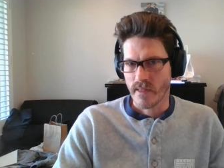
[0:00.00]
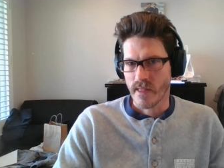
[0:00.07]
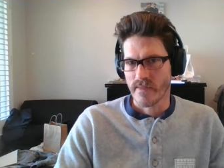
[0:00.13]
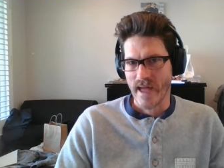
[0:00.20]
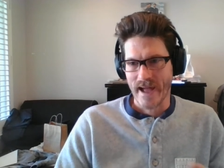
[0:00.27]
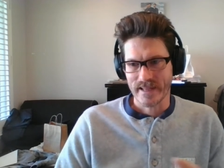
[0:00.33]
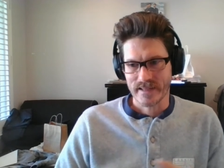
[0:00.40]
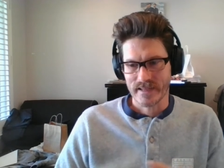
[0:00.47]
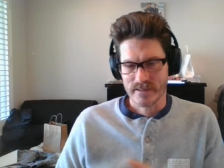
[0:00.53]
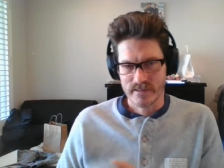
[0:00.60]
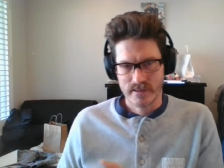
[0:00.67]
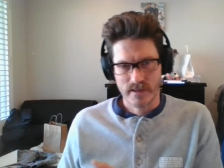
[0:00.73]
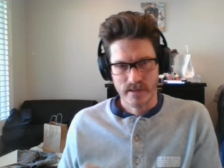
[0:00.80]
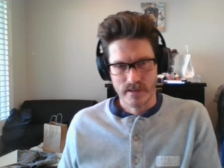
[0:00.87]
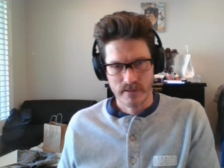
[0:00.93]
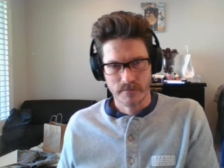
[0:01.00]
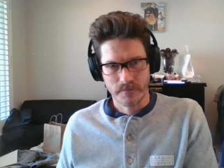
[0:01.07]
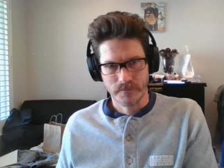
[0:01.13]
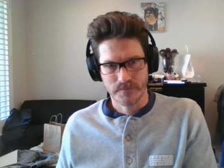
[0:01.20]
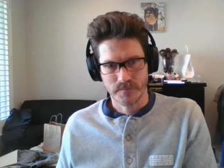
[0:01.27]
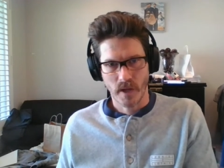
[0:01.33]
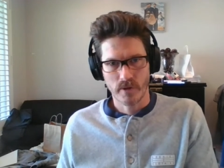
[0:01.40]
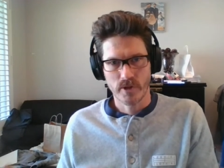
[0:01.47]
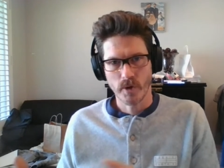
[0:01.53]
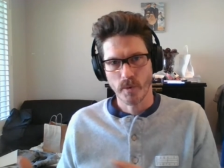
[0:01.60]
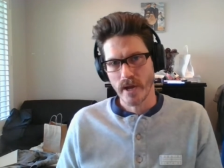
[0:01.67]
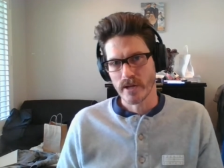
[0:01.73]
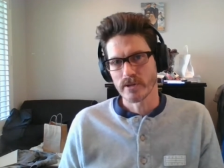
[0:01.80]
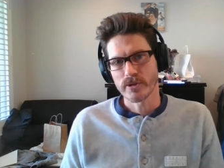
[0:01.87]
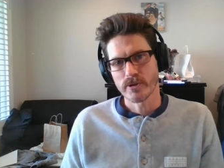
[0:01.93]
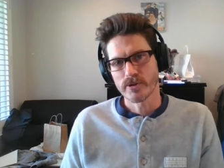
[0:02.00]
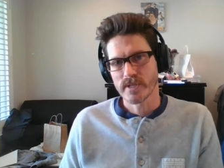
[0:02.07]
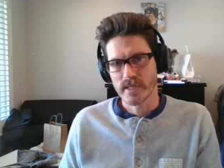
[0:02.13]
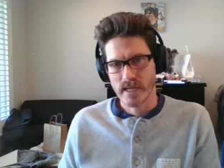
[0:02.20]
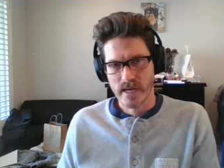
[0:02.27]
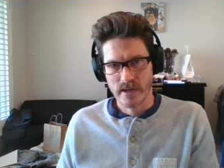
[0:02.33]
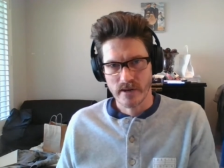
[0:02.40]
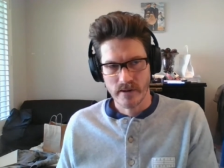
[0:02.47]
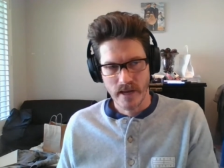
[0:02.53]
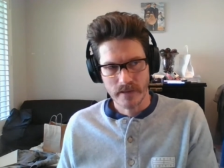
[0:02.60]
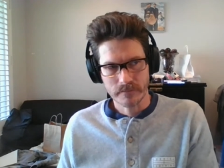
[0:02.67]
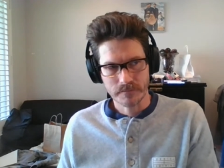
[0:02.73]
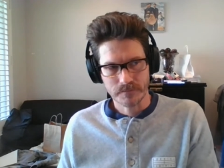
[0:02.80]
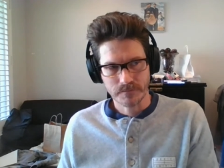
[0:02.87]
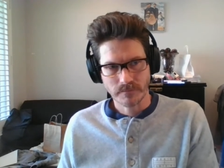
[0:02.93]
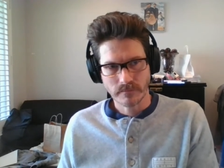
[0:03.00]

then that is the the way you're using the internet